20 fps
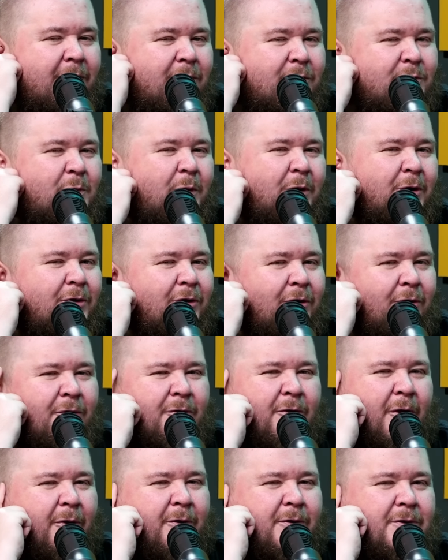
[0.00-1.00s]
There's one or
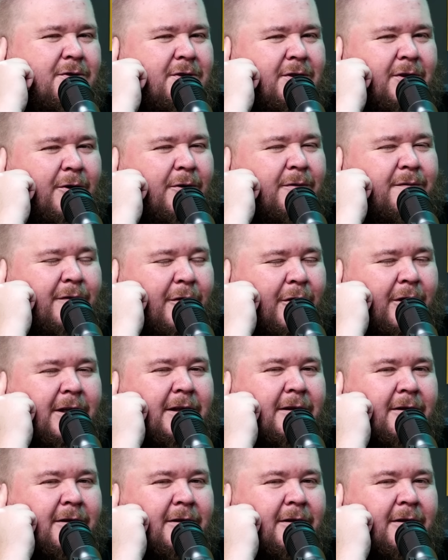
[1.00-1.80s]
two others that aren't funny.